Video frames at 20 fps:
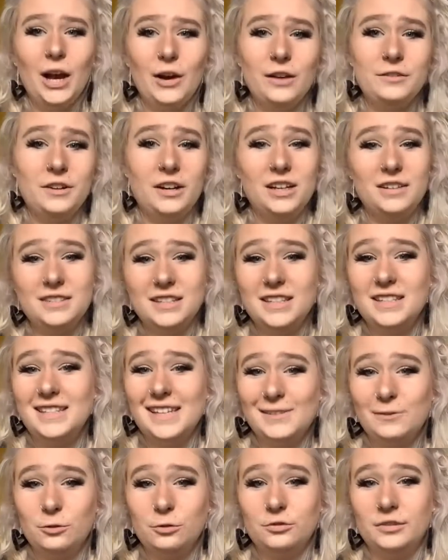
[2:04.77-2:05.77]
However, after the
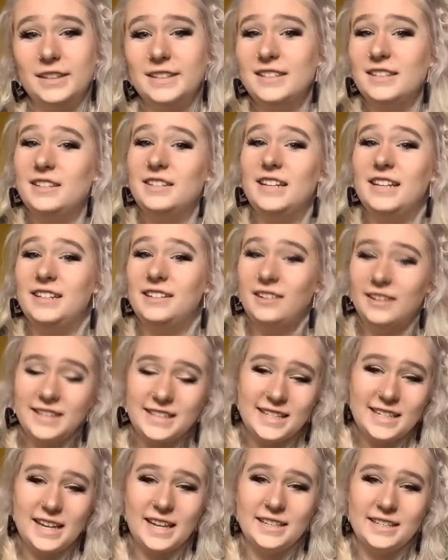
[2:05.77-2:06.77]
death of a resident in
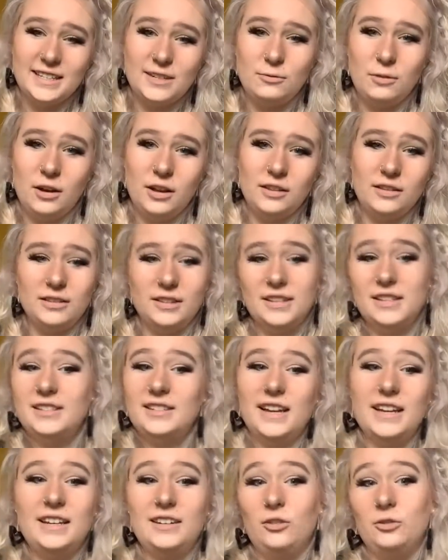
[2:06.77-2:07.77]
1981, the
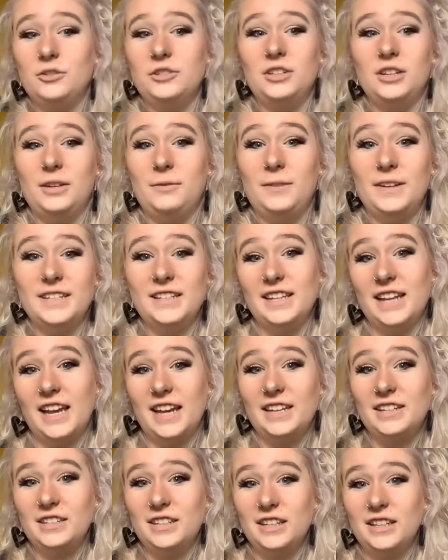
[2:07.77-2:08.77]
state launched an
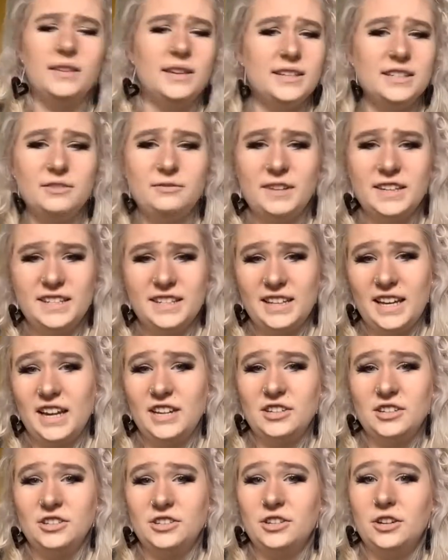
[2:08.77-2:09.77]
investigation. This
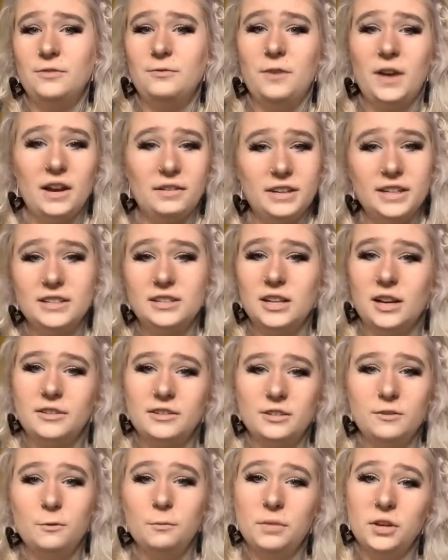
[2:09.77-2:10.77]
investigation showed various
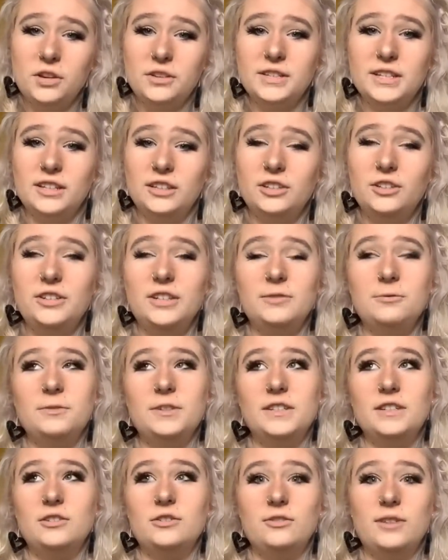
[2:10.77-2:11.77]
types of abuse, including
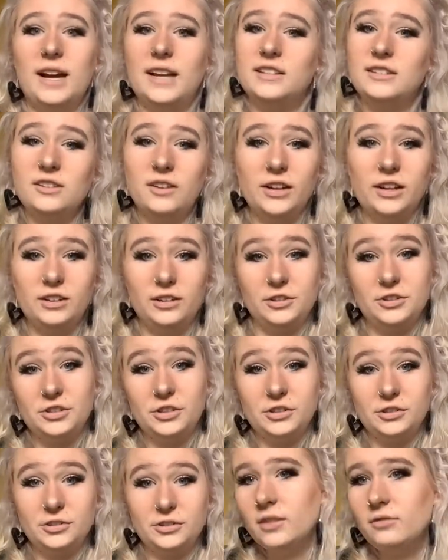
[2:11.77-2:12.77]
physical and
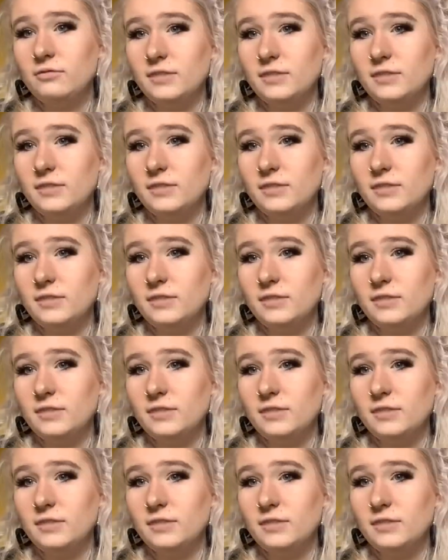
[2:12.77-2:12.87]
psychological.